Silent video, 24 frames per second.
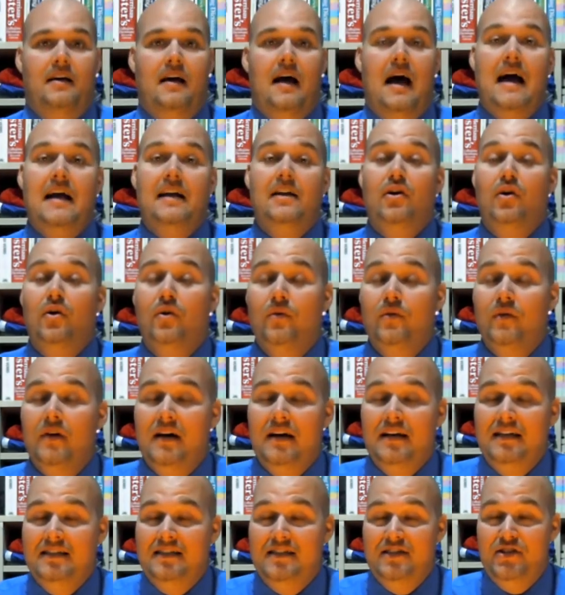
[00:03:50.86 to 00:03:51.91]
I know
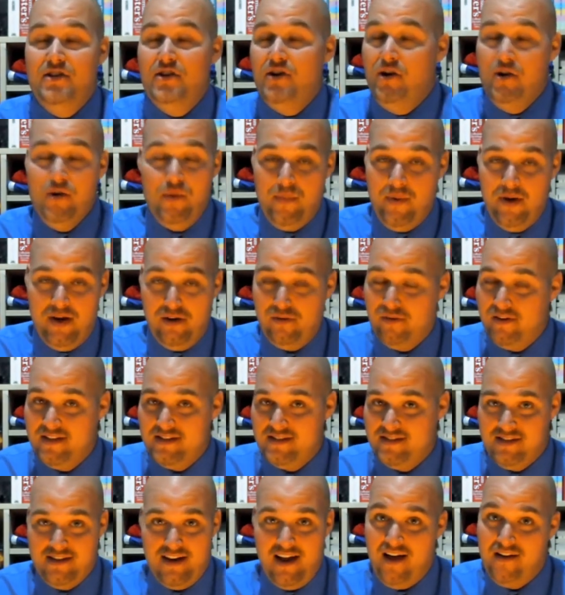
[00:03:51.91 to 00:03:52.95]
nobody
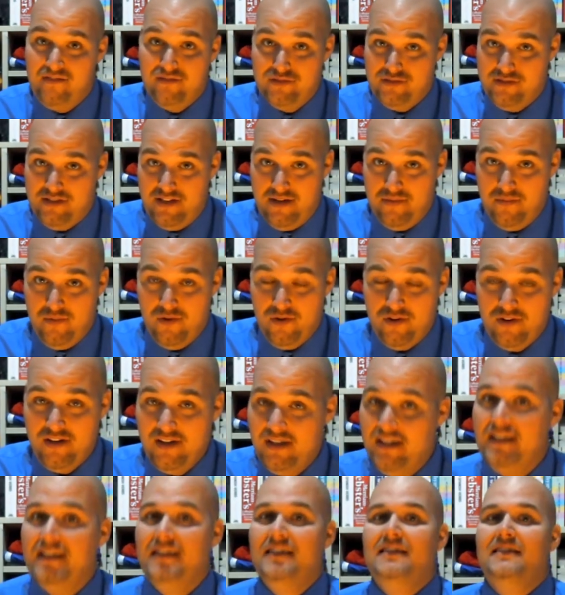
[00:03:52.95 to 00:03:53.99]
reads the novels anymore,
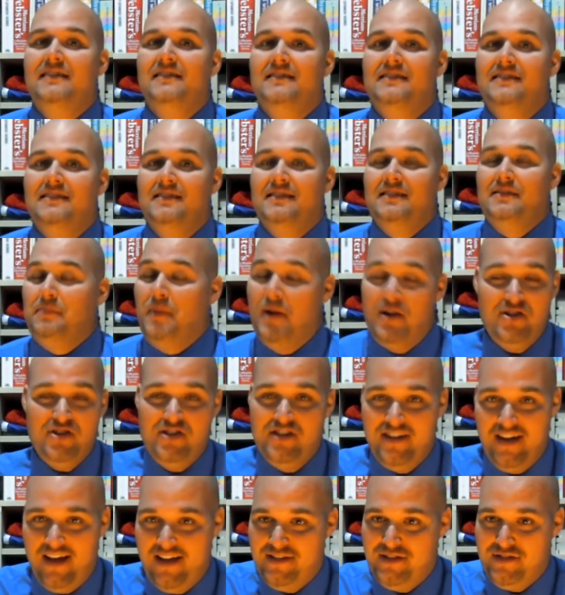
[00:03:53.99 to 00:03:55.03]

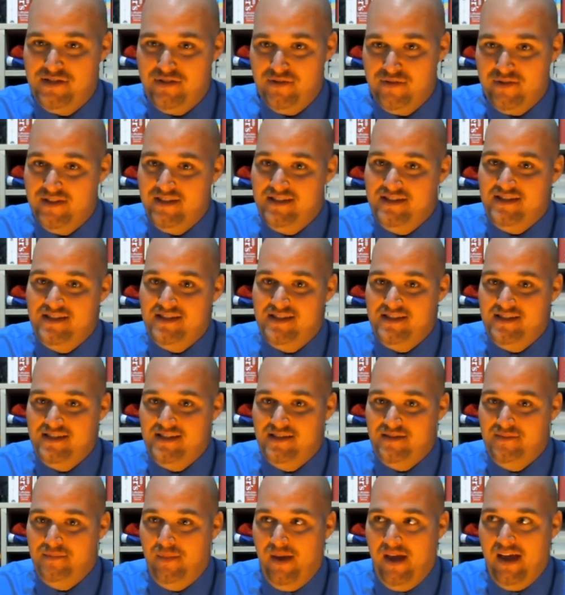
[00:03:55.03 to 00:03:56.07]
especially not students,
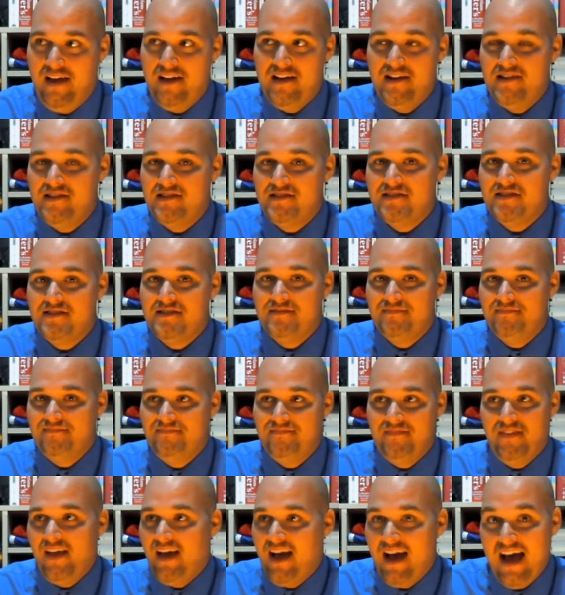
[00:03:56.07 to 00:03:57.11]
because
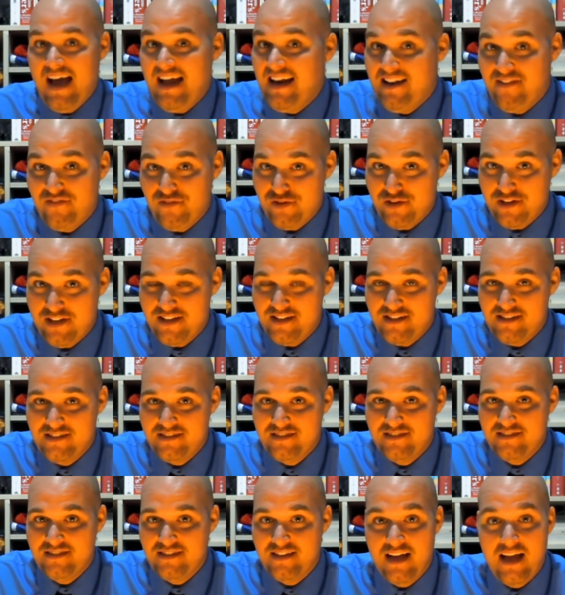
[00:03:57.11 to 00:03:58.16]
I never did.
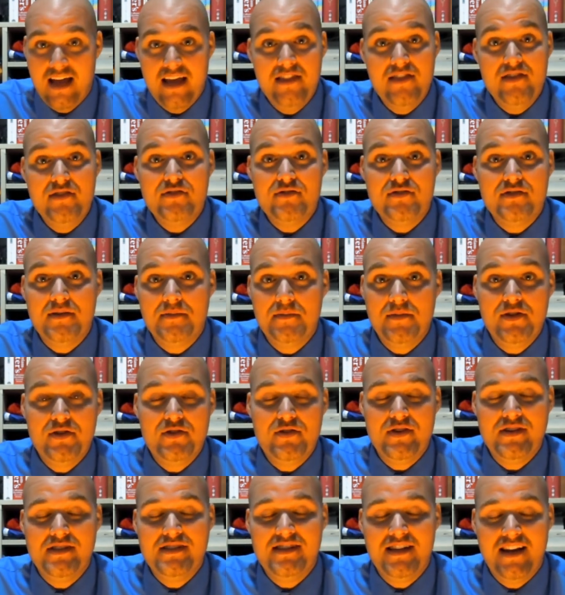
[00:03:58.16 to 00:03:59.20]
And these are some of the
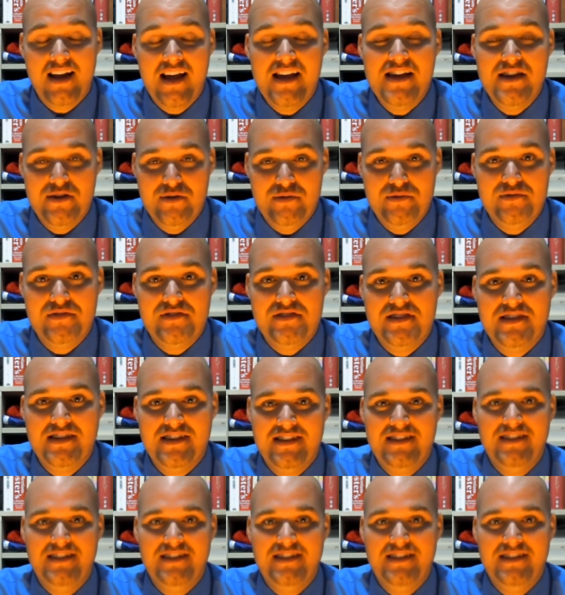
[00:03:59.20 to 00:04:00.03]
tricks that I used.